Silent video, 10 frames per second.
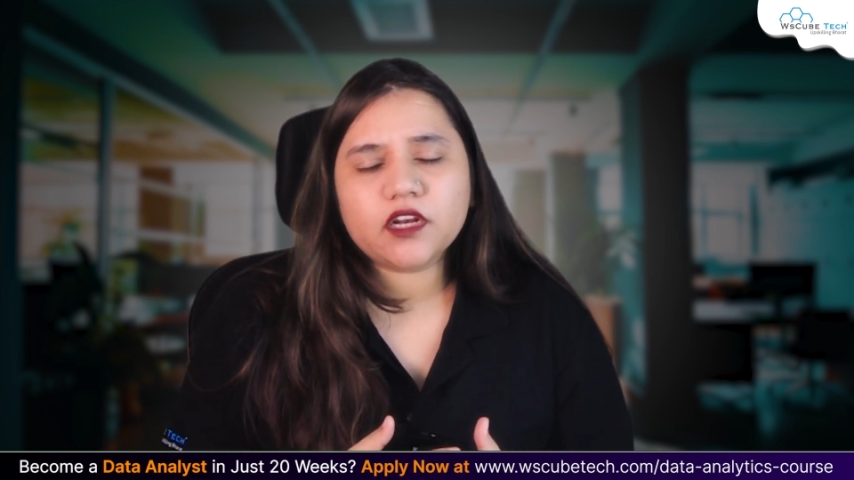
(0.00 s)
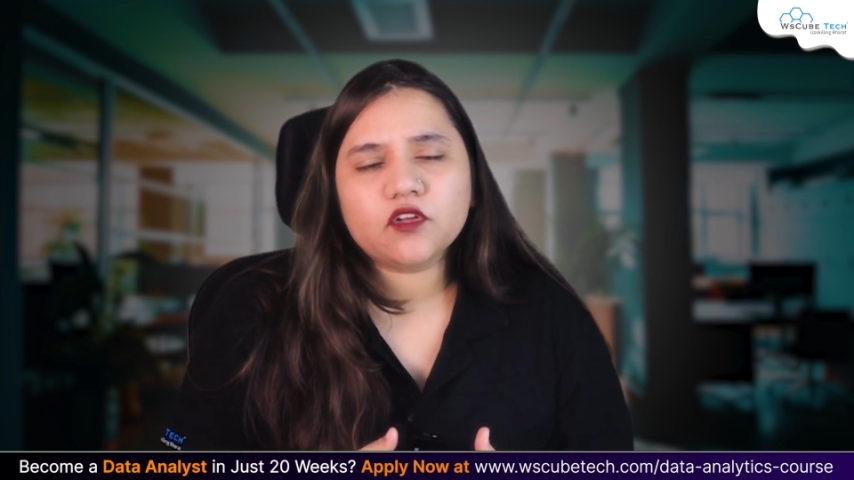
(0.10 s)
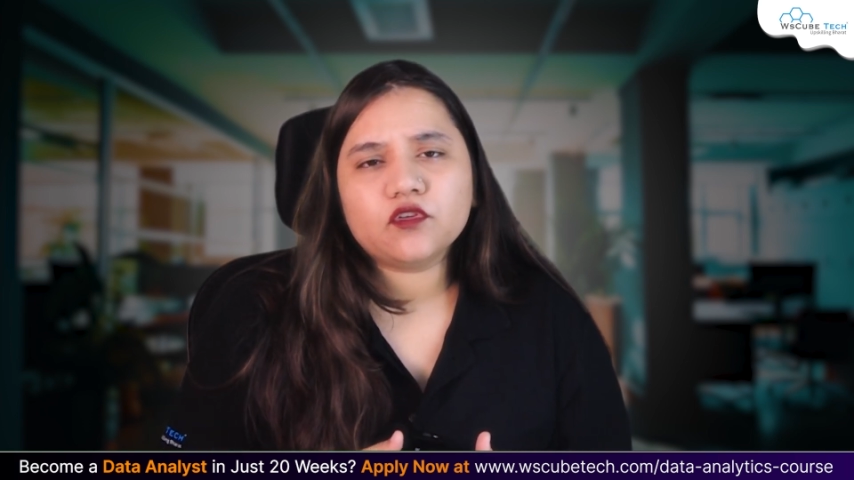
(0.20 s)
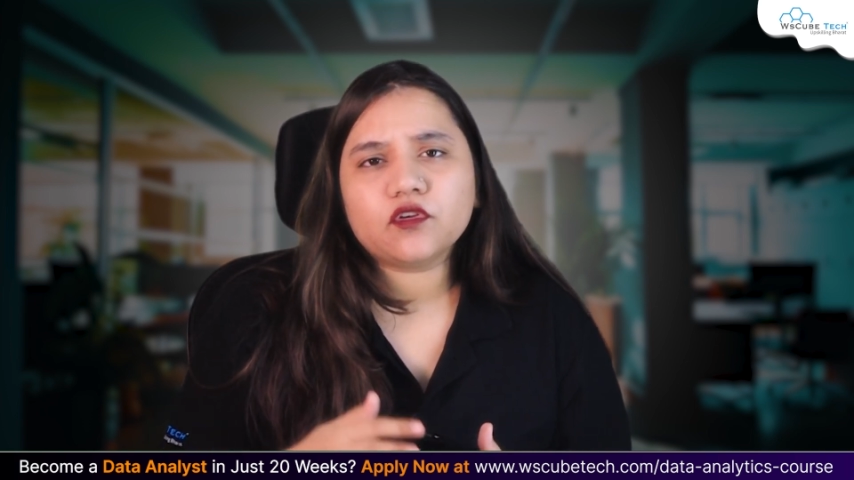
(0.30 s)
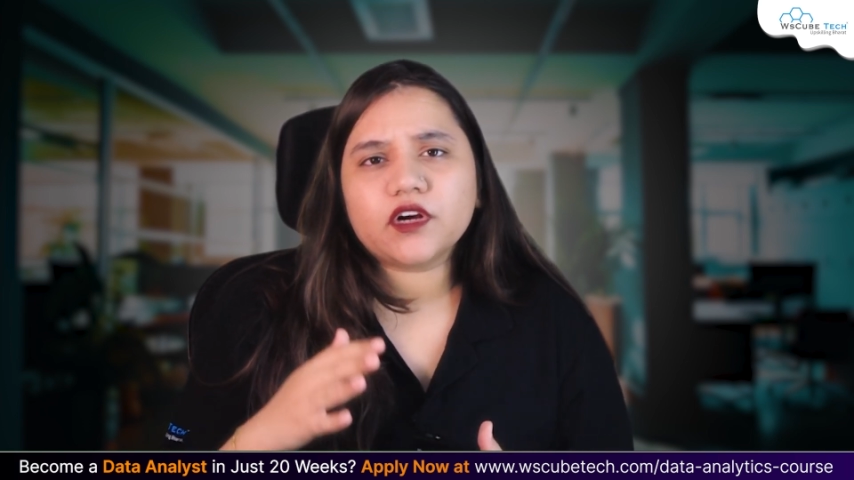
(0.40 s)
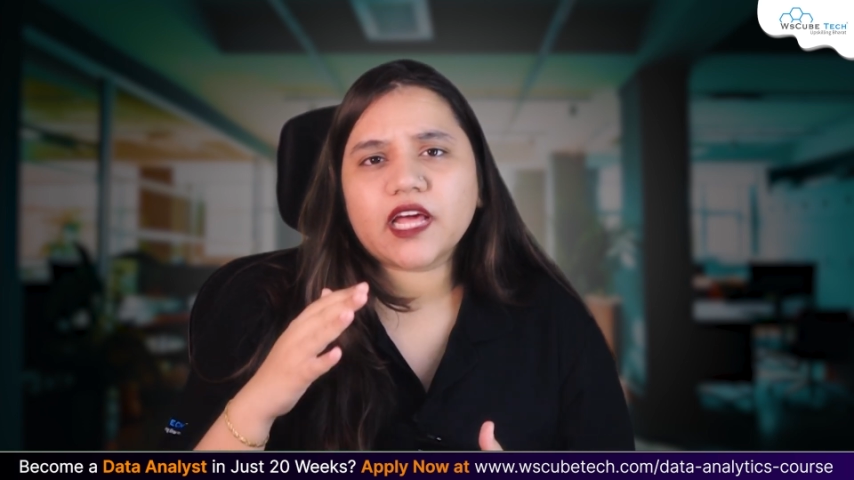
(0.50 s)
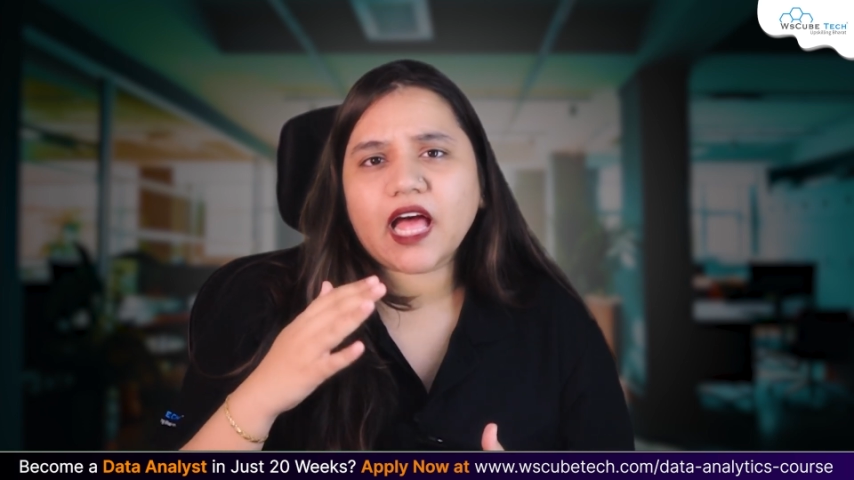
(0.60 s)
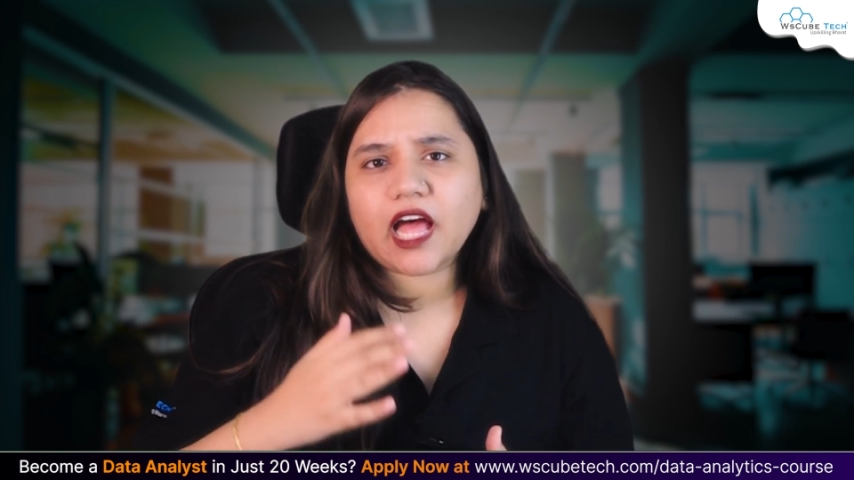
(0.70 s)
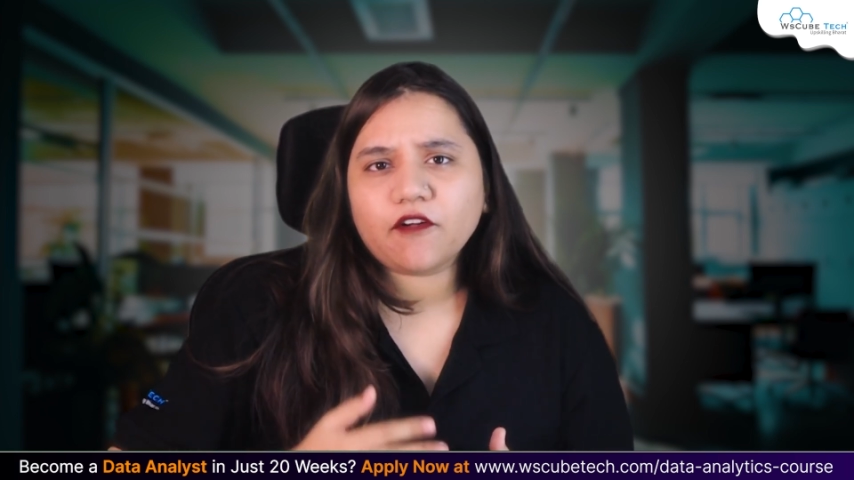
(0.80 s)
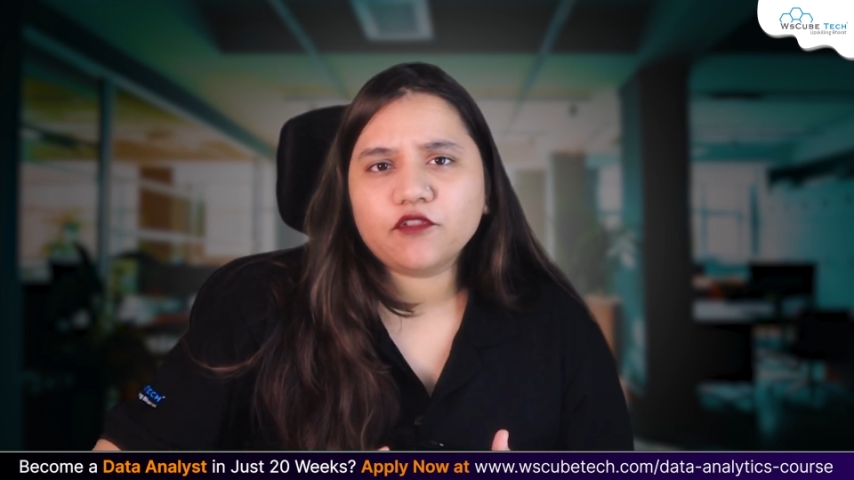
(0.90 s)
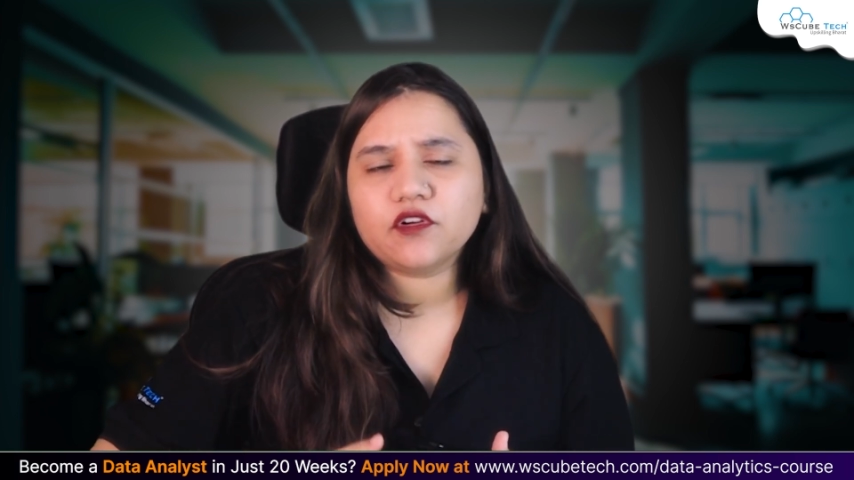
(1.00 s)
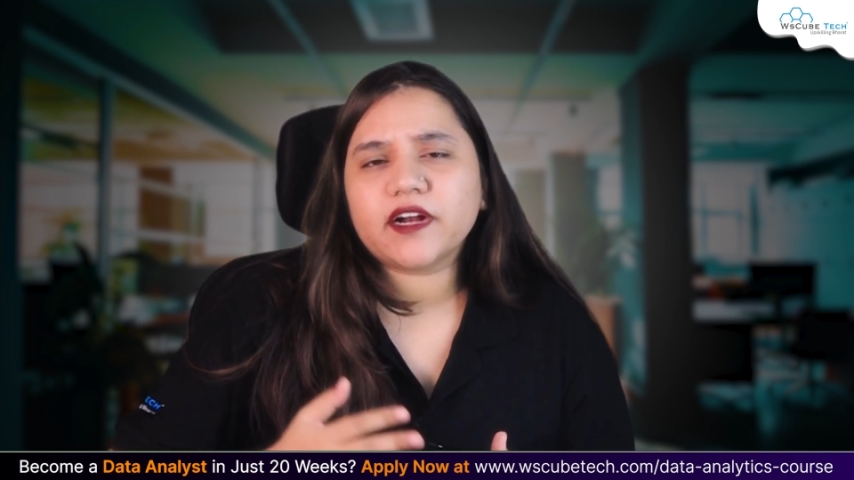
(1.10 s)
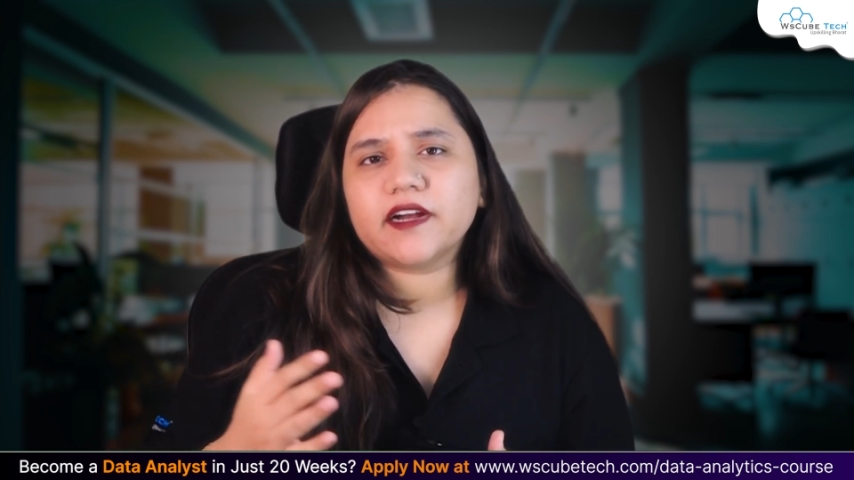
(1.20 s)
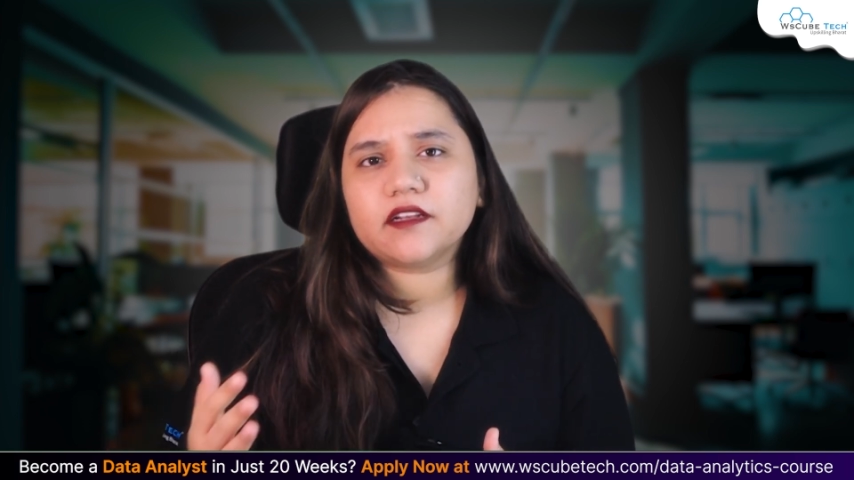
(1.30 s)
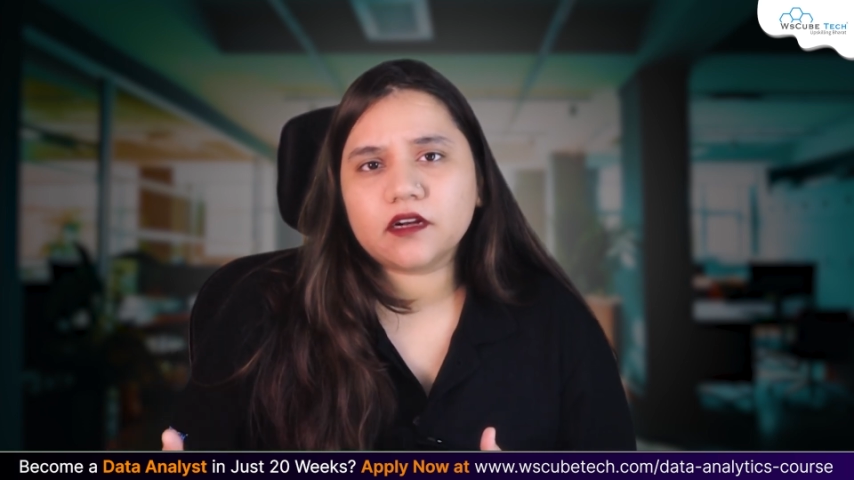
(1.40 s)
and you do not have to
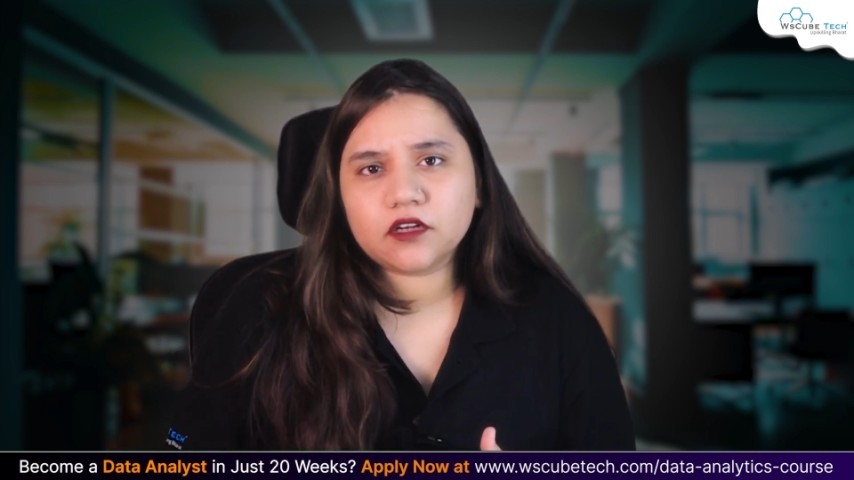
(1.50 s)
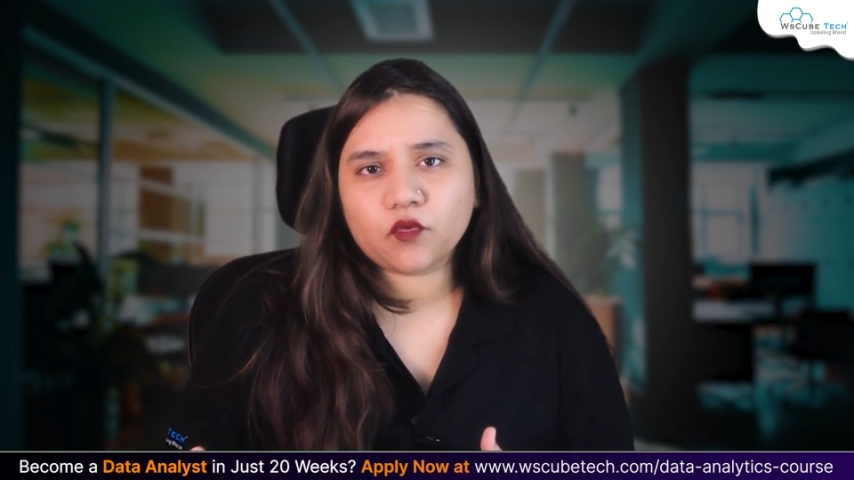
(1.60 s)
write that